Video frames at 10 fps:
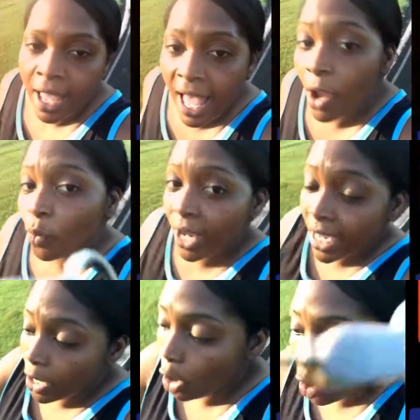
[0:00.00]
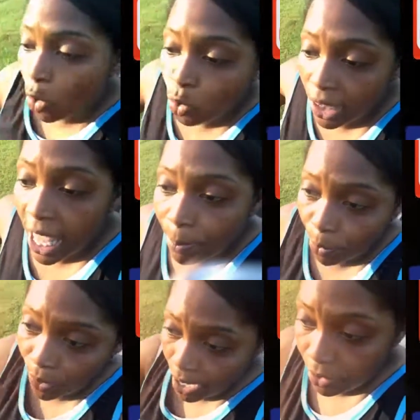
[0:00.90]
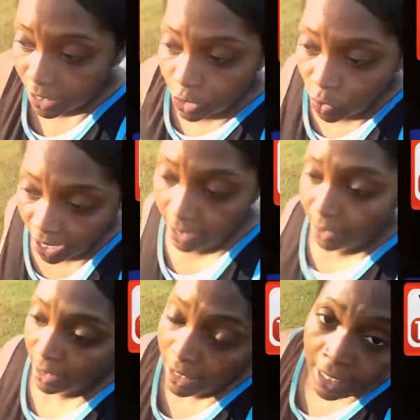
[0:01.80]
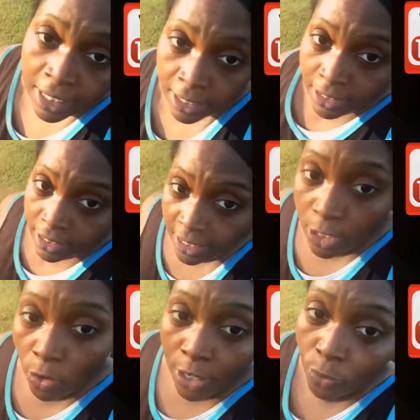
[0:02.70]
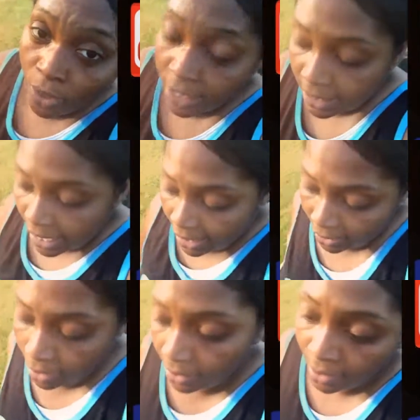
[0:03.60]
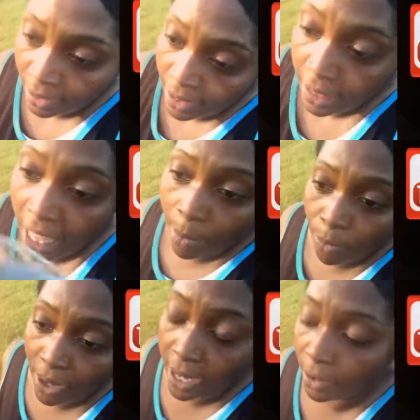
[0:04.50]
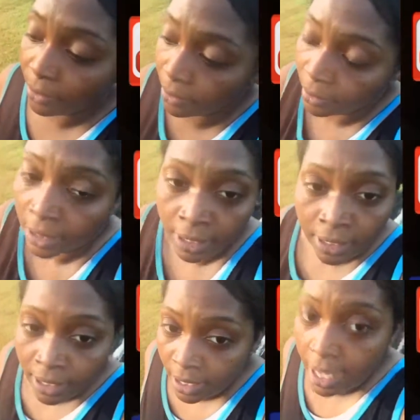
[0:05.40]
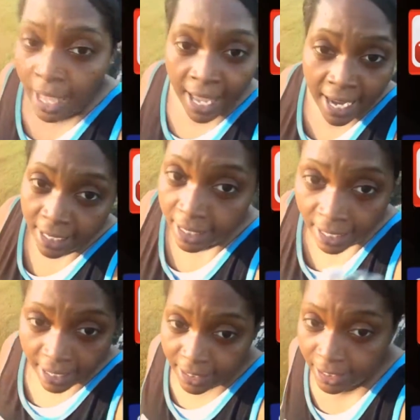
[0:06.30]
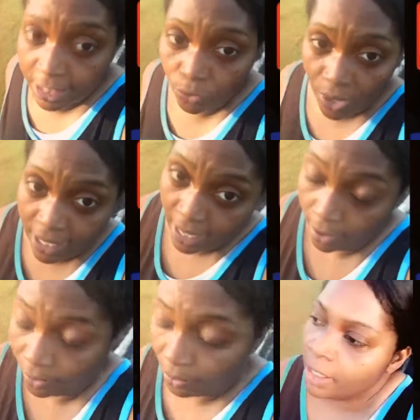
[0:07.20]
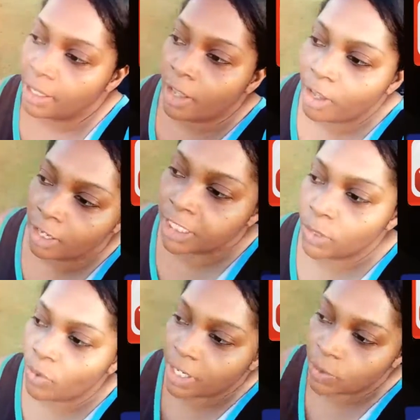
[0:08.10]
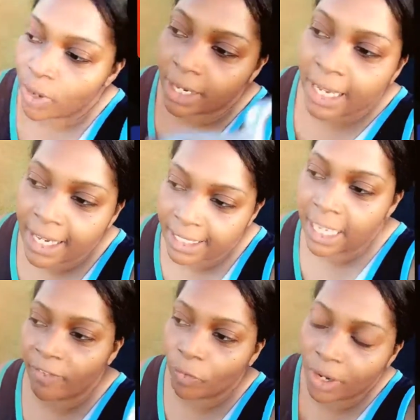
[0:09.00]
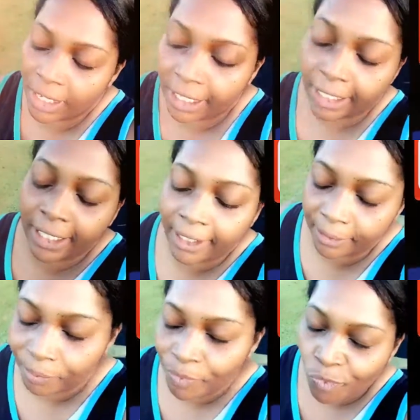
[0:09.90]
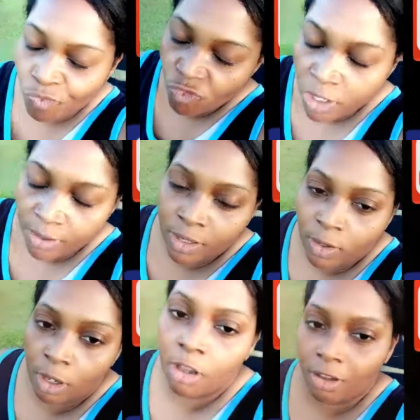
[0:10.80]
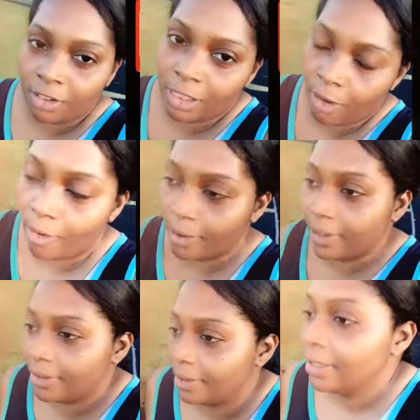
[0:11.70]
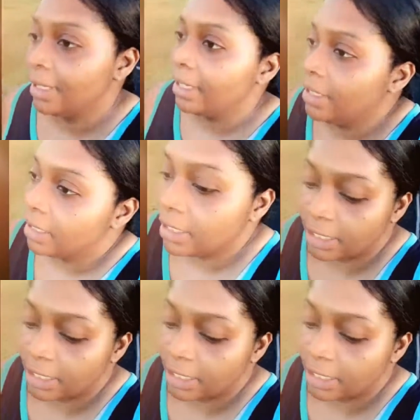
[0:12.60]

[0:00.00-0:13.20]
I ran a whole lap around this track. She going to run a second lap around. I ain't in that condition right now. She was walking. I just have her running again. Oh no.